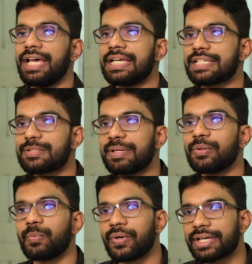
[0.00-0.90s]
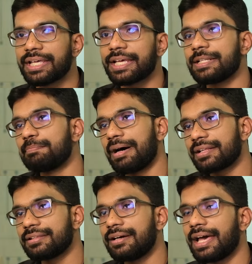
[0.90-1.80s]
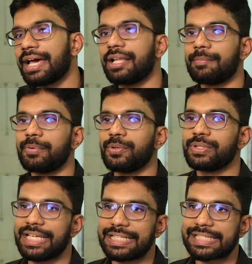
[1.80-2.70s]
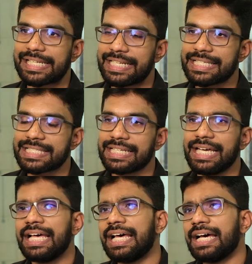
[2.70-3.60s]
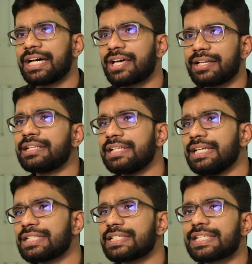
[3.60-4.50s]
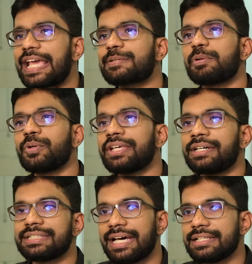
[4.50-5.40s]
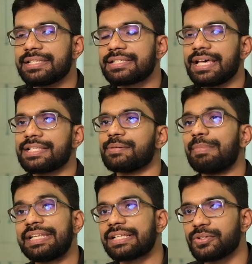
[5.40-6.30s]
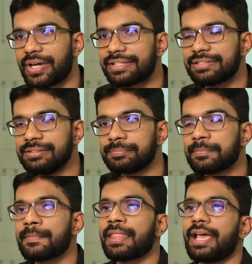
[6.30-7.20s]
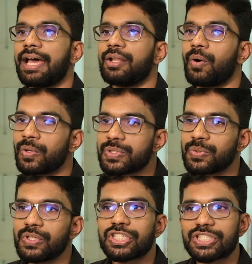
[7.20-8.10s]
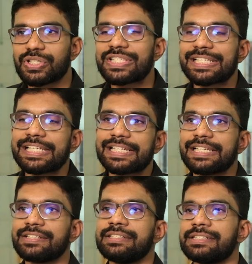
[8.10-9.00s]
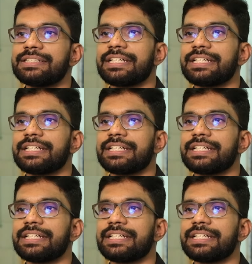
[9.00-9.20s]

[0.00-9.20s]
She has been working in Partha and Apollo Dental Clinics. Currently, she's exploring her talents as a medical writer, and also she's recently cleared her